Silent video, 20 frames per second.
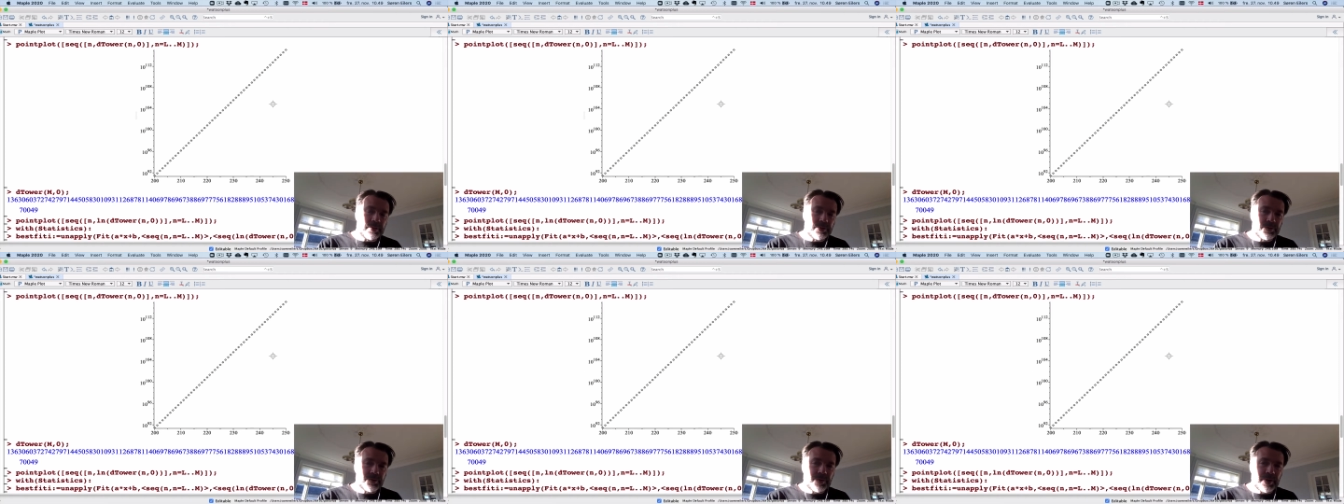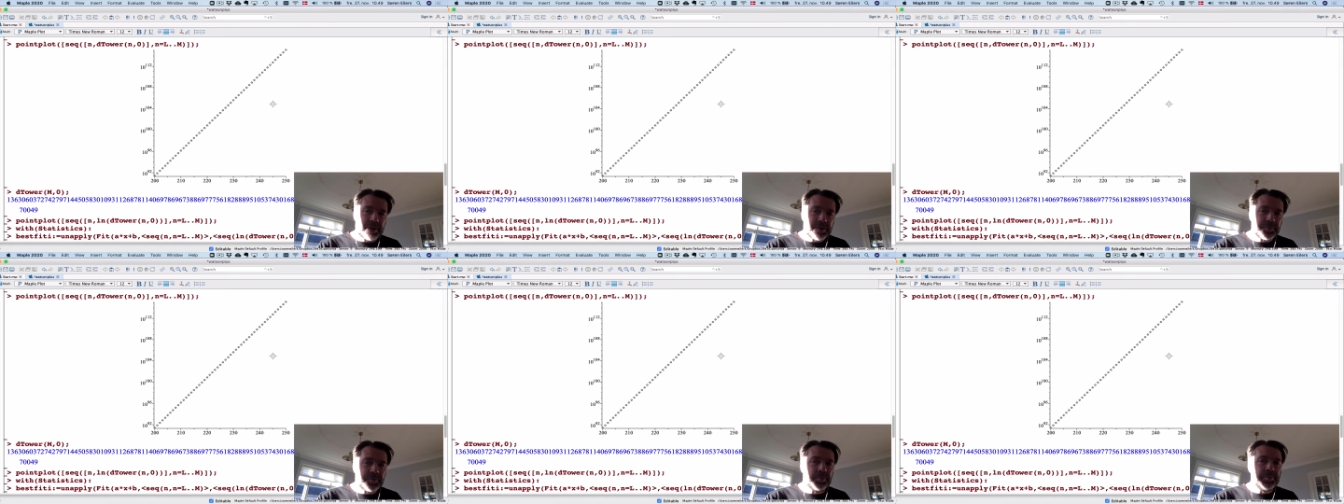a,
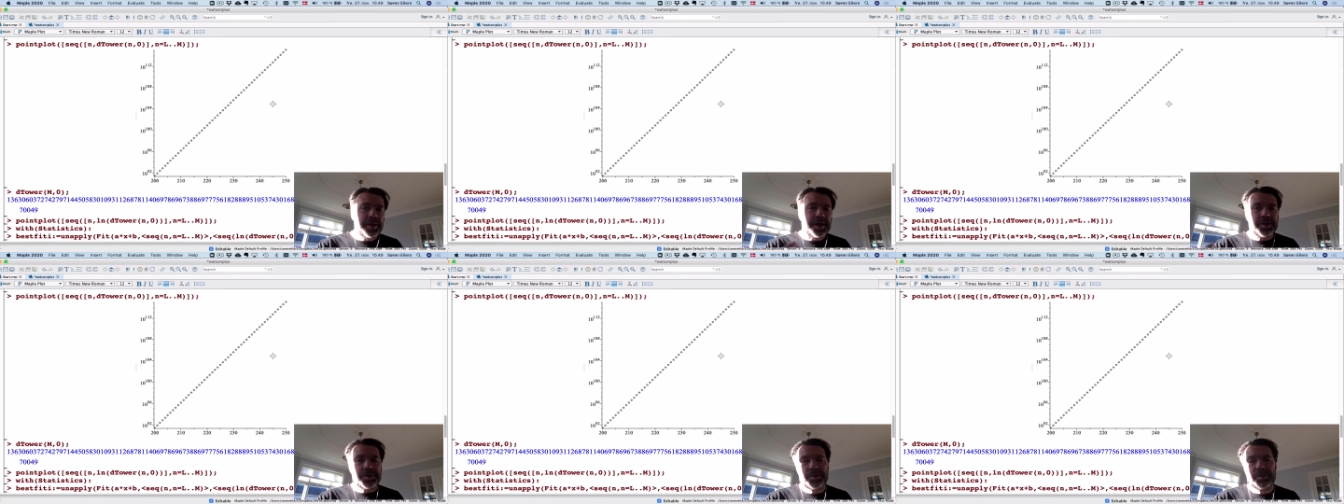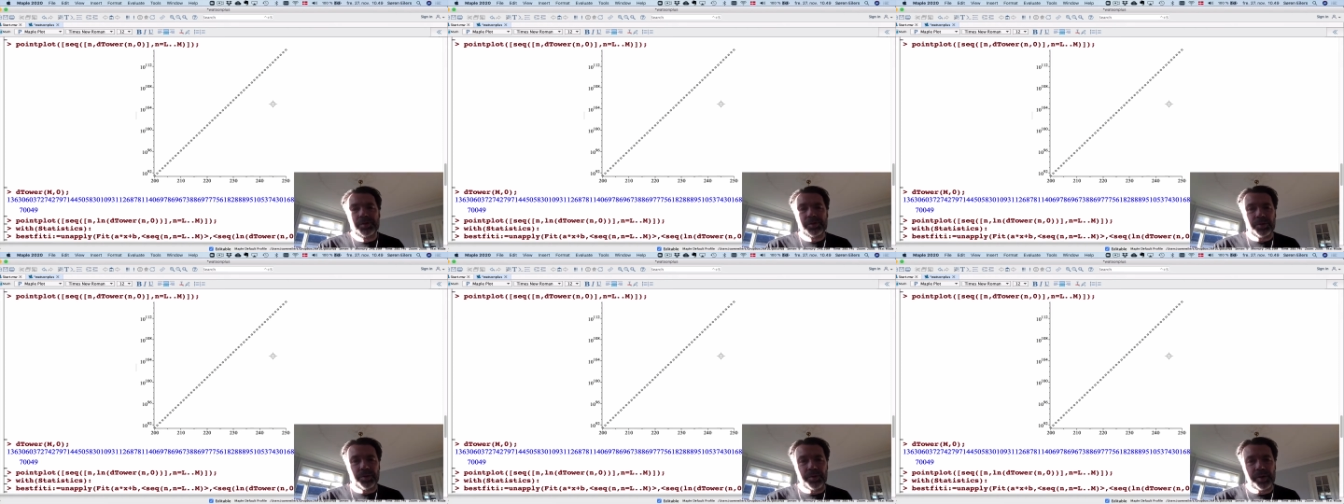
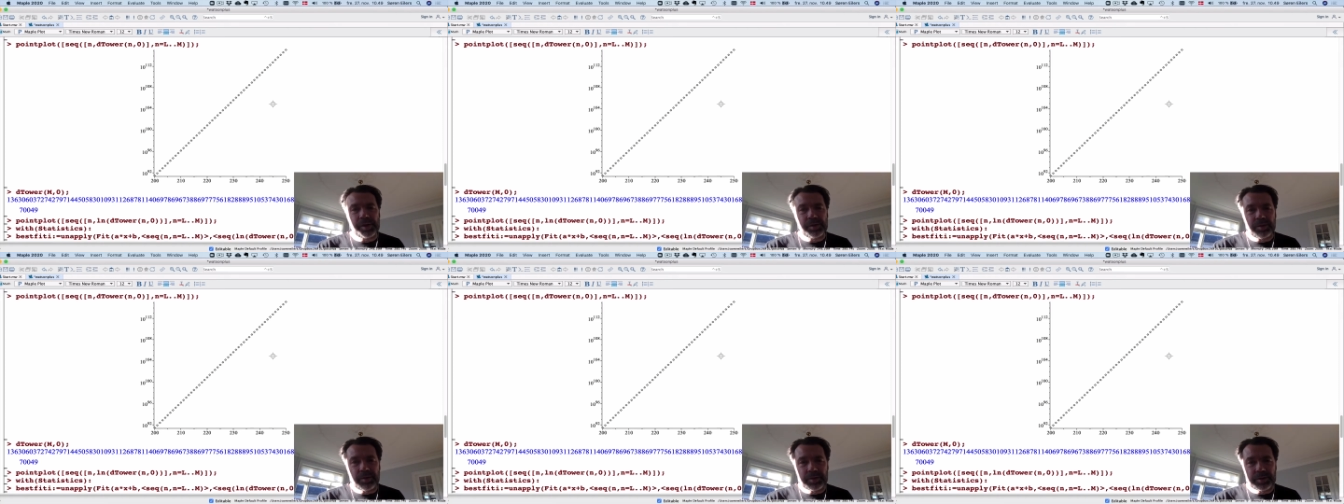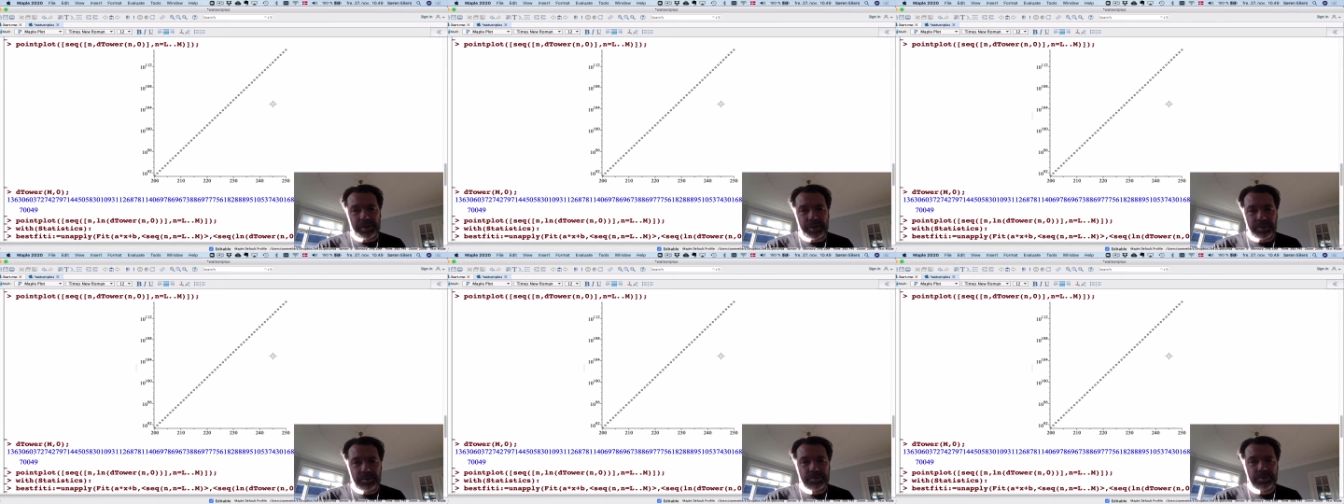transformation going on here.